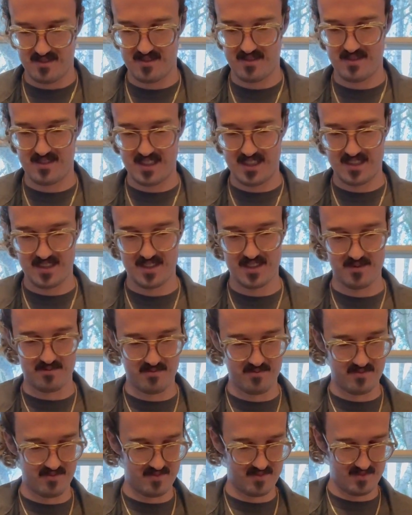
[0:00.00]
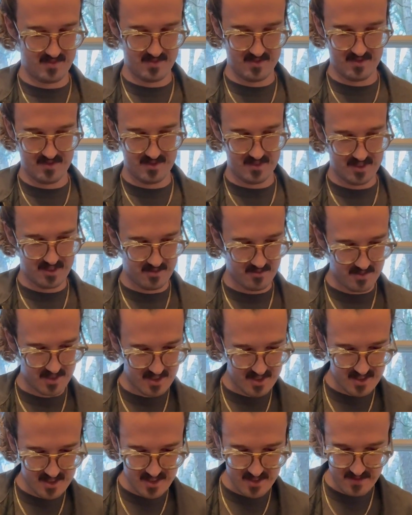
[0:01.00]
That's some
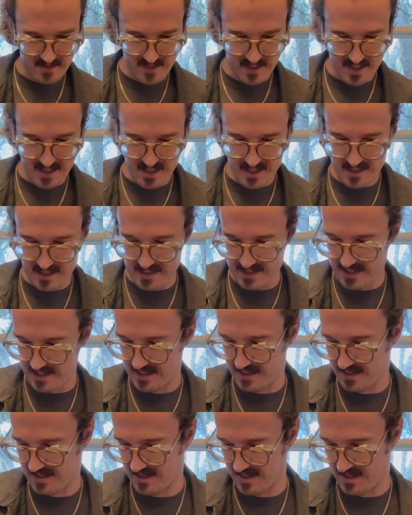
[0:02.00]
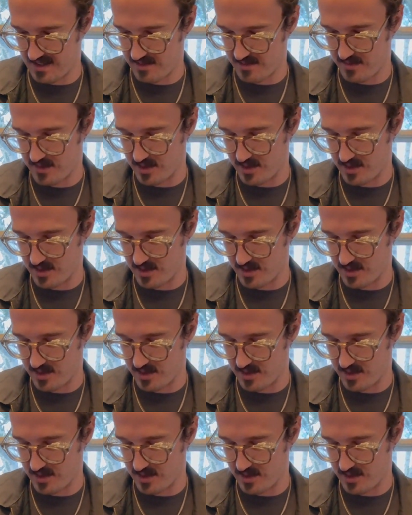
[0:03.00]
stiff gearing in there for